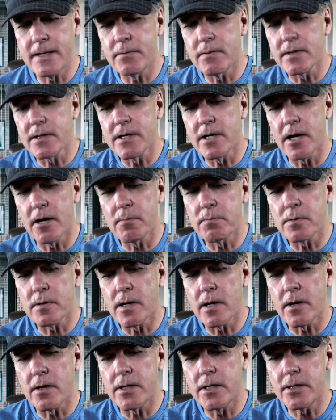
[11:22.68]
with
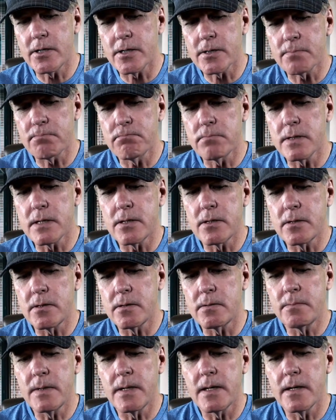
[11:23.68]
GoPro, you just
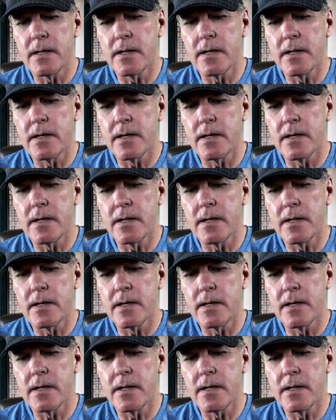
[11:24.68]
boom.